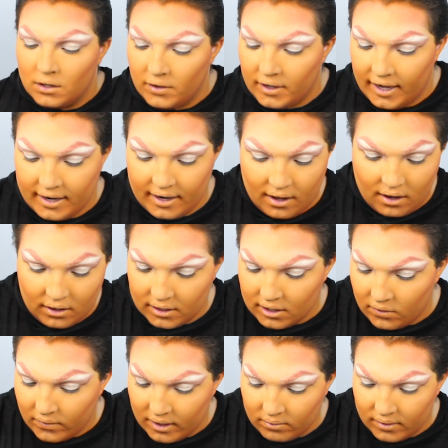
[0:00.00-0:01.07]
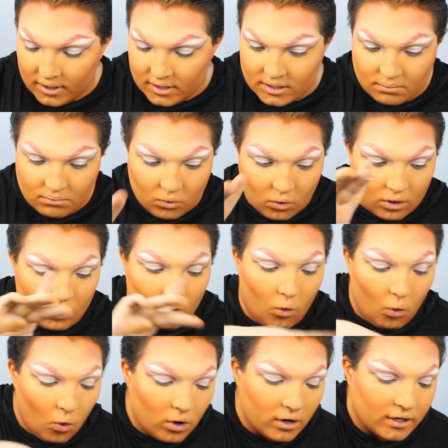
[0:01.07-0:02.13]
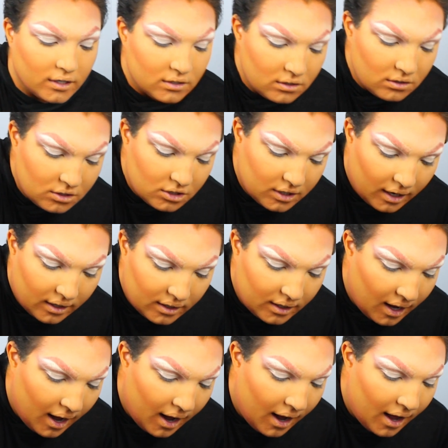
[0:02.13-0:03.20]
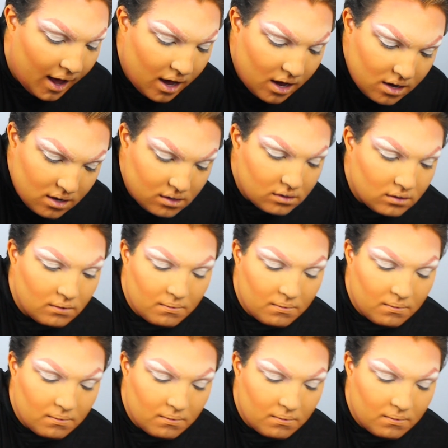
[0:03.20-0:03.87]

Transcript: Okay, now I'm gonna go in with some more orange on the eye.